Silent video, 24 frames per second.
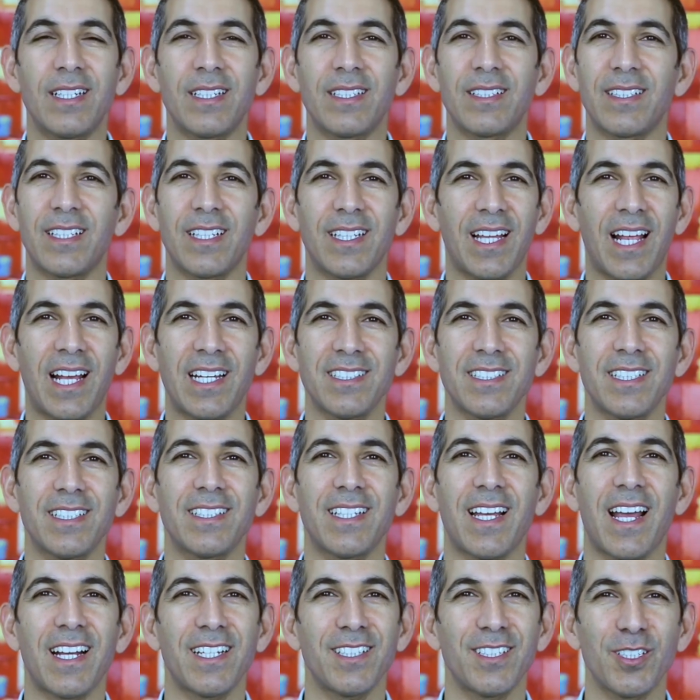The last
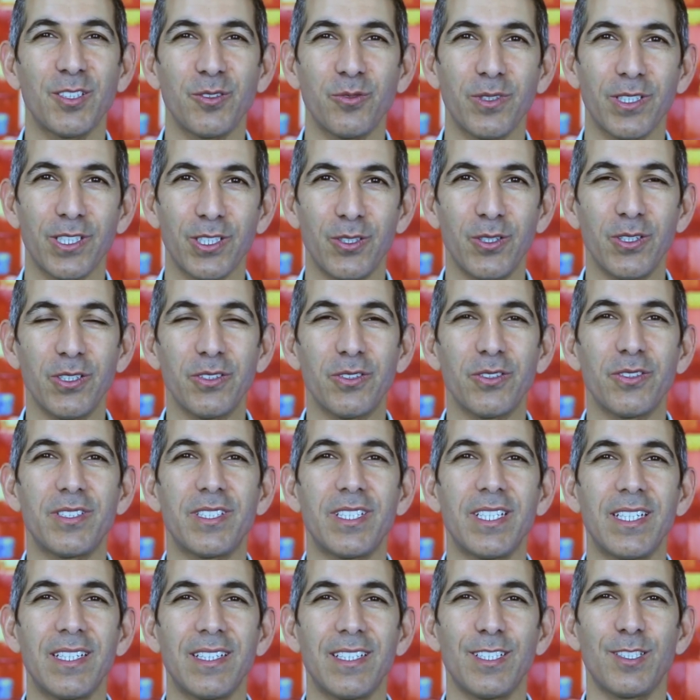attack that we're going to
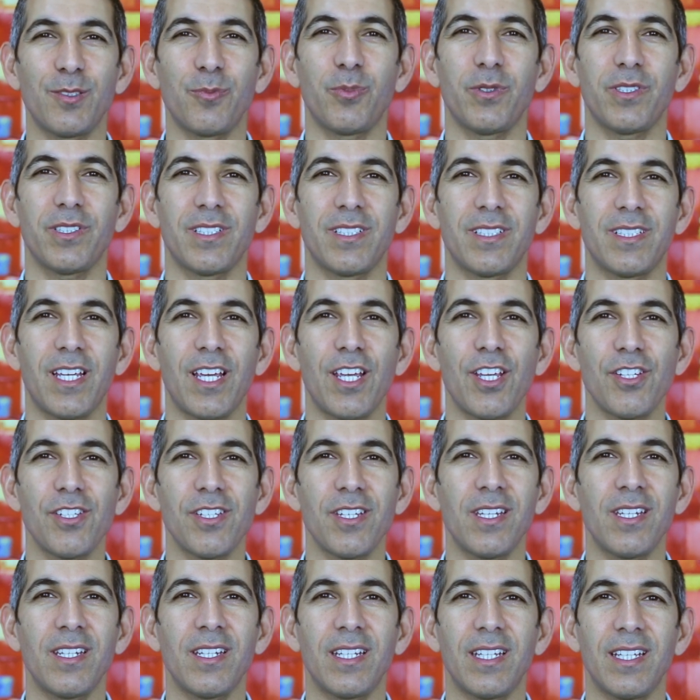see in this
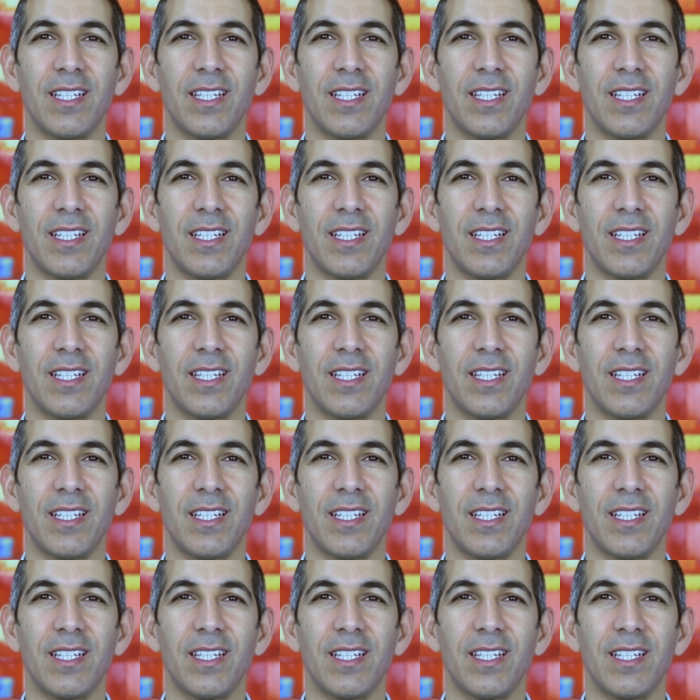presentation